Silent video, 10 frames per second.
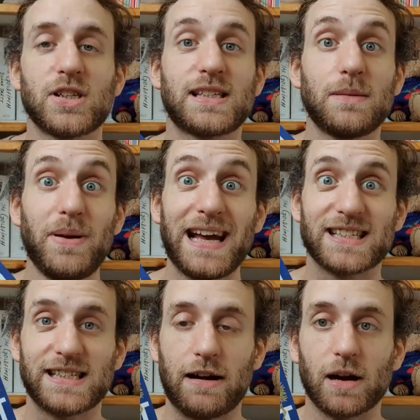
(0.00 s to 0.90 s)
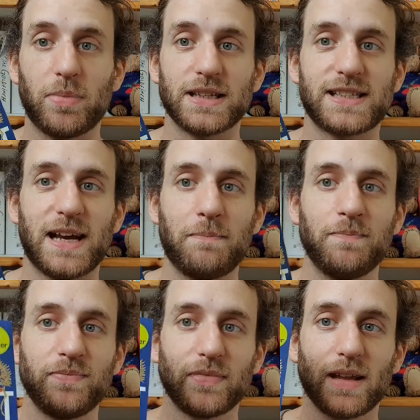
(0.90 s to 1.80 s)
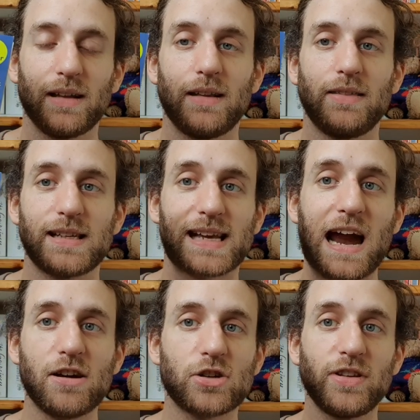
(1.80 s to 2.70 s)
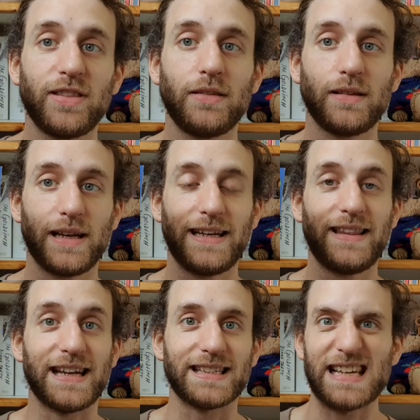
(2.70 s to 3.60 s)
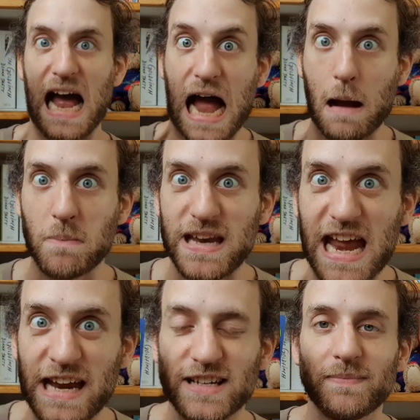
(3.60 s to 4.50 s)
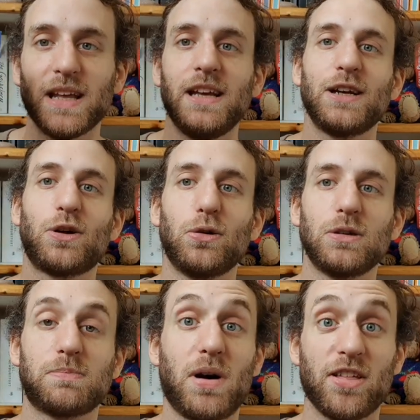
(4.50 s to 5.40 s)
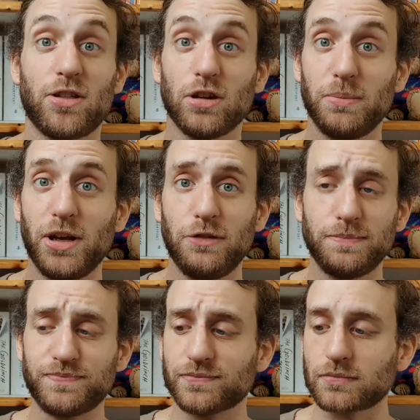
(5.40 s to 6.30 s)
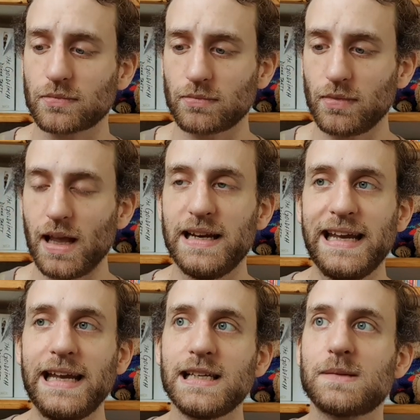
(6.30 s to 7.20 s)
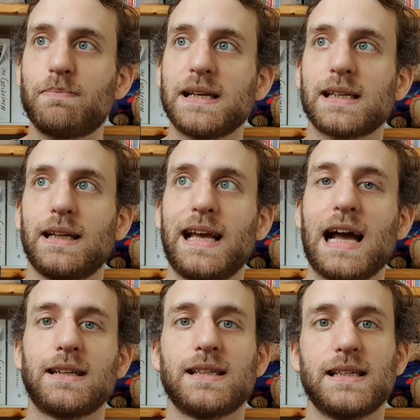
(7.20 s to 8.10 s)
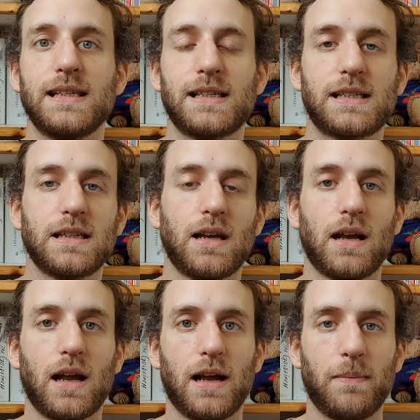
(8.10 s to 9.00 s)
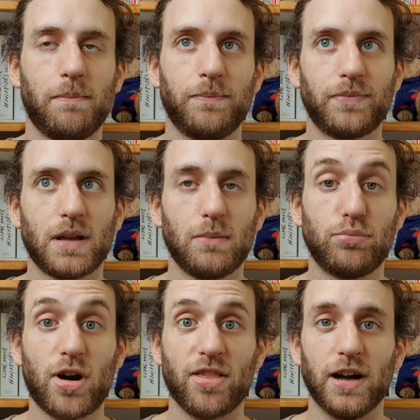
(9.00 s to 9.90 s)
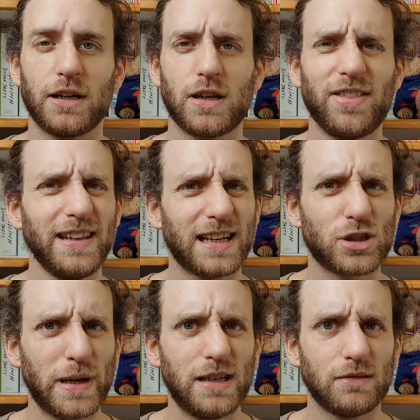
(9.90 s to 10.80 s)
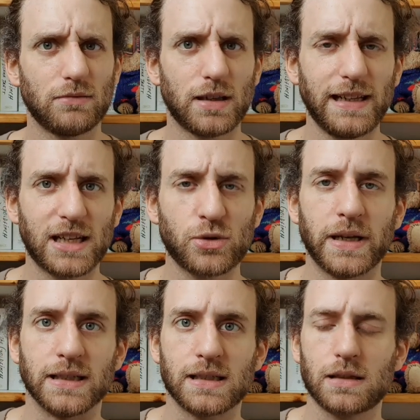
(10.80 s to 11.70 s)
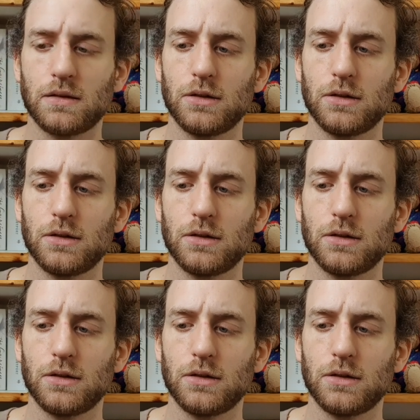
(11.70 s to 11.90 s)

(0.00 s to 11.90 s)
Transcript: this is a bit esoteric, but there's a character in this, Hamnet, called Bartholomew, and he's basically Agnes's brother. I think they're twins.